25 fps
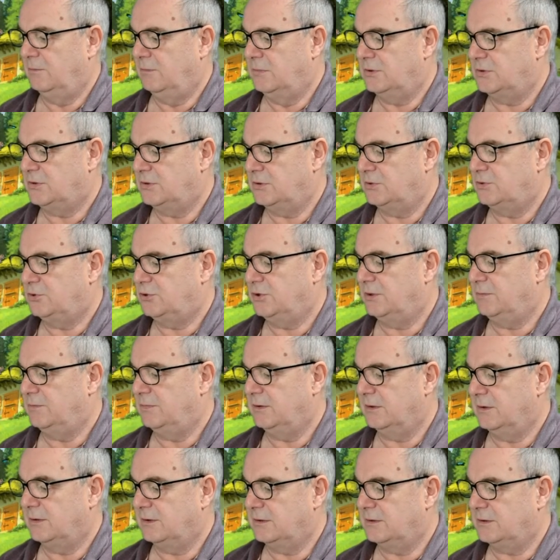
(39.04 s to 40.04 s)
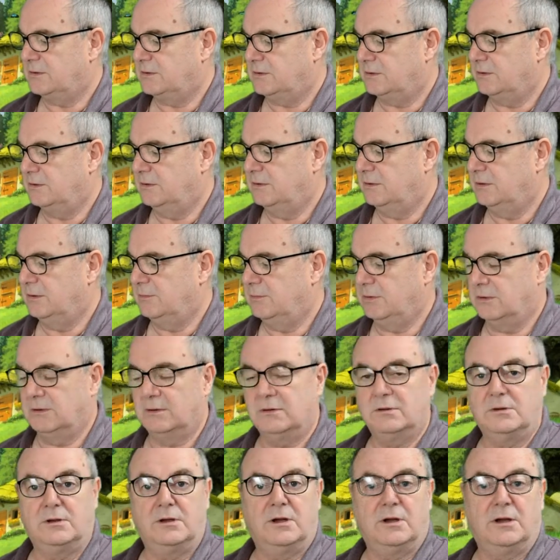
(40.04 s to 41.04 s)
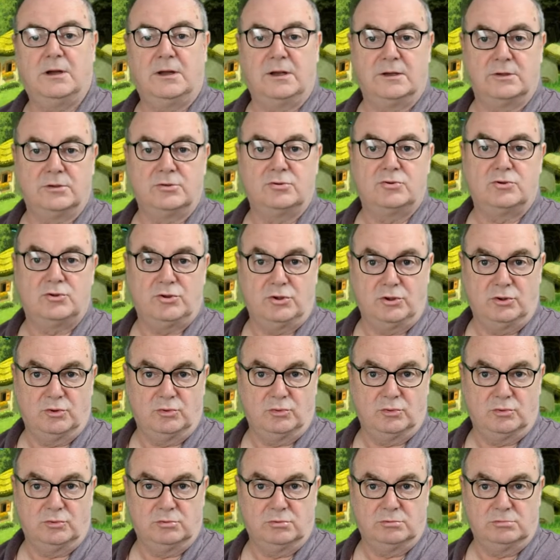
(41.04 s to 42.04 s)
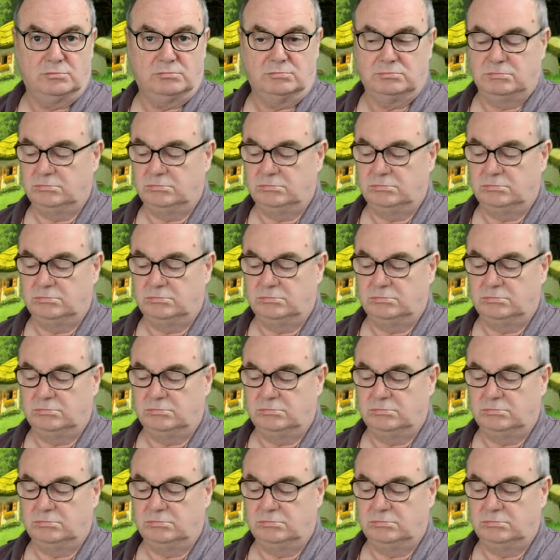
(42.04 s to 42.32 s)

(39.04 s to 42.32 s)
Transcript: Mrs. Sheep likes to nibble and chew.